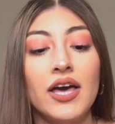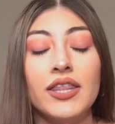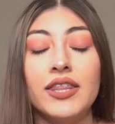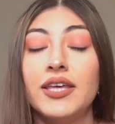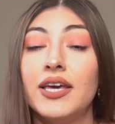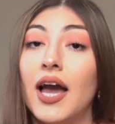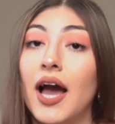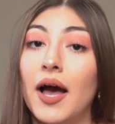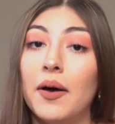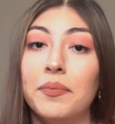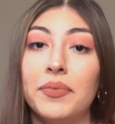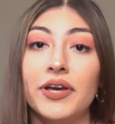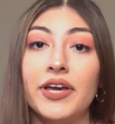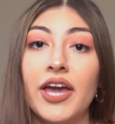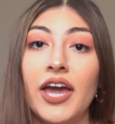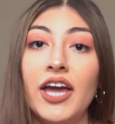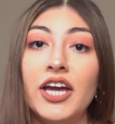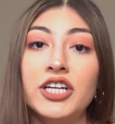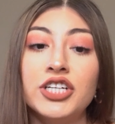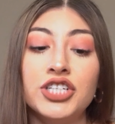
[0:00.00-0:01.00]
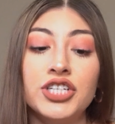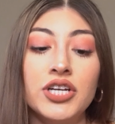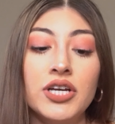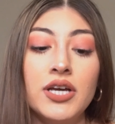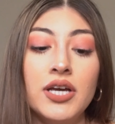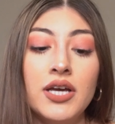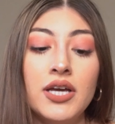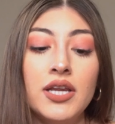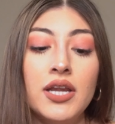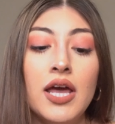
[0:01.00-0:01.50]
the
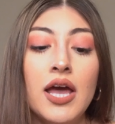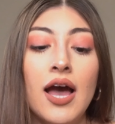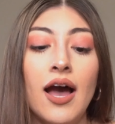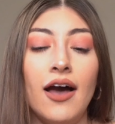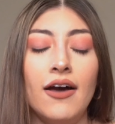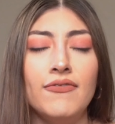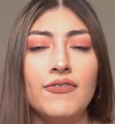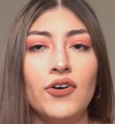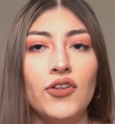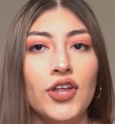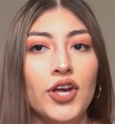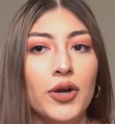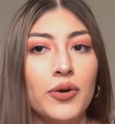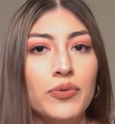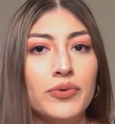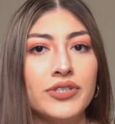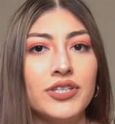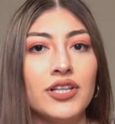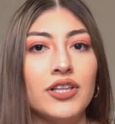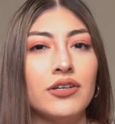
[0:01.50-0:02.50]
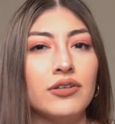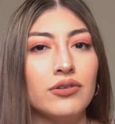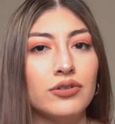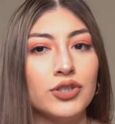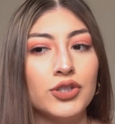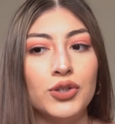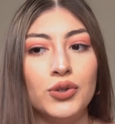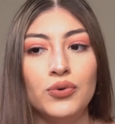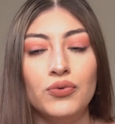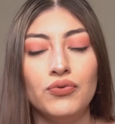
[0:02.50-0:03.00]
application. I felt like it was a little
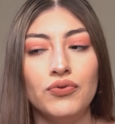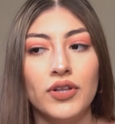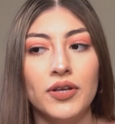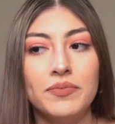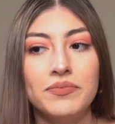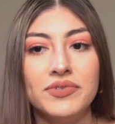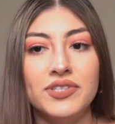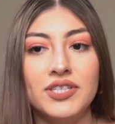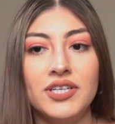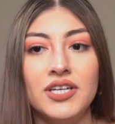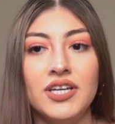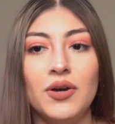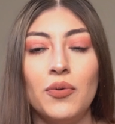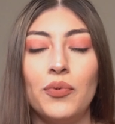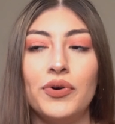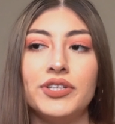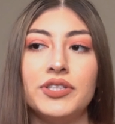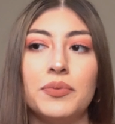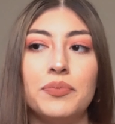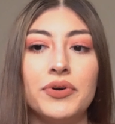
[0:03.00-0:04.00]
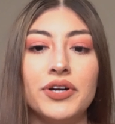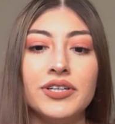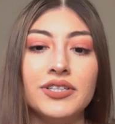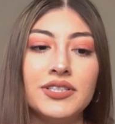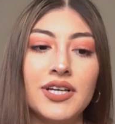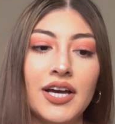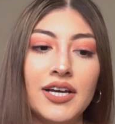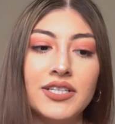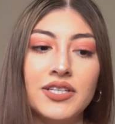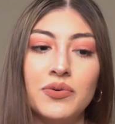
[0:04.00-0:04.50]
too flimsy, it wasn't
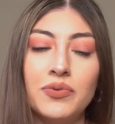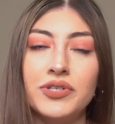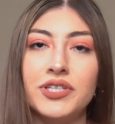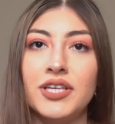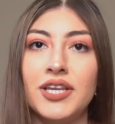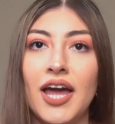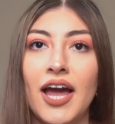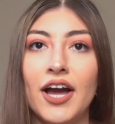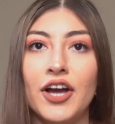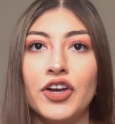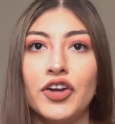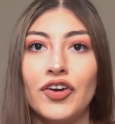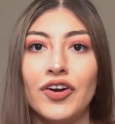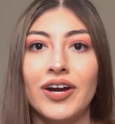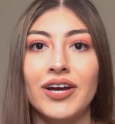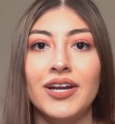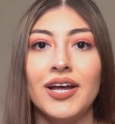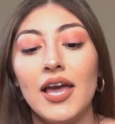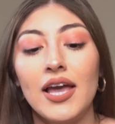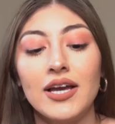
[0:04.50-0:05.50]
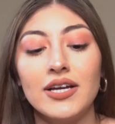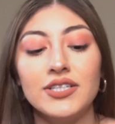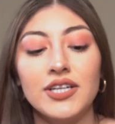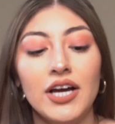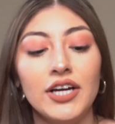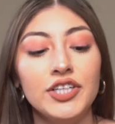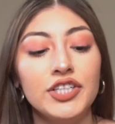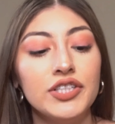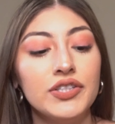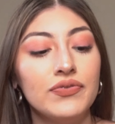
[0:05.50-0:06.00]
precise, it wasn't accurate, and
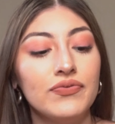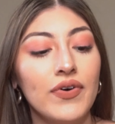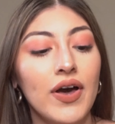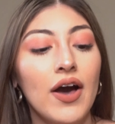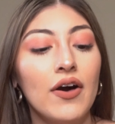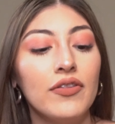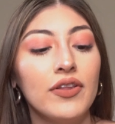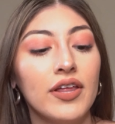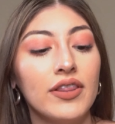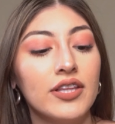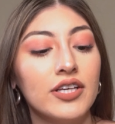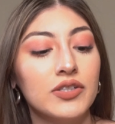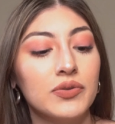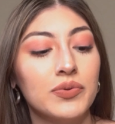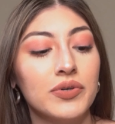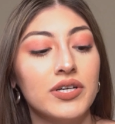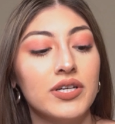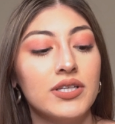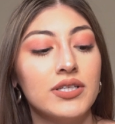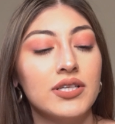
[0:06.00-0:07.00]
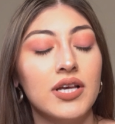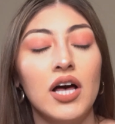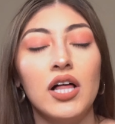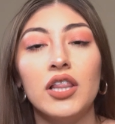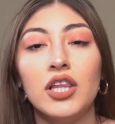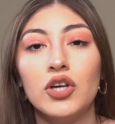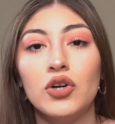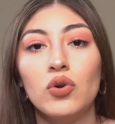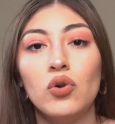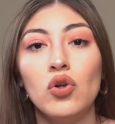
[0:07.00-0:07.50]
I just found that this was a
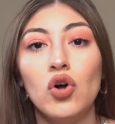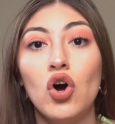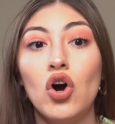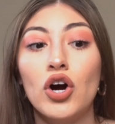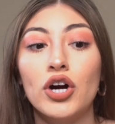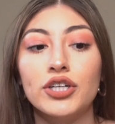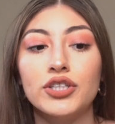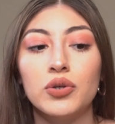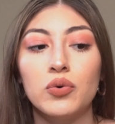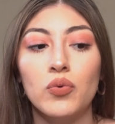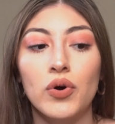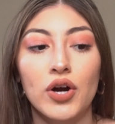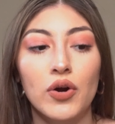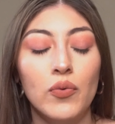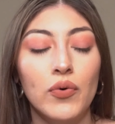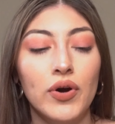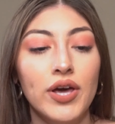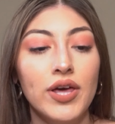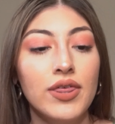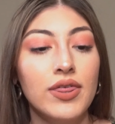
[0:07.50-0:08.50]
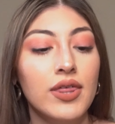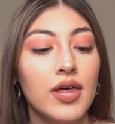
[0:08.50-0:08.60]
little hard to work with.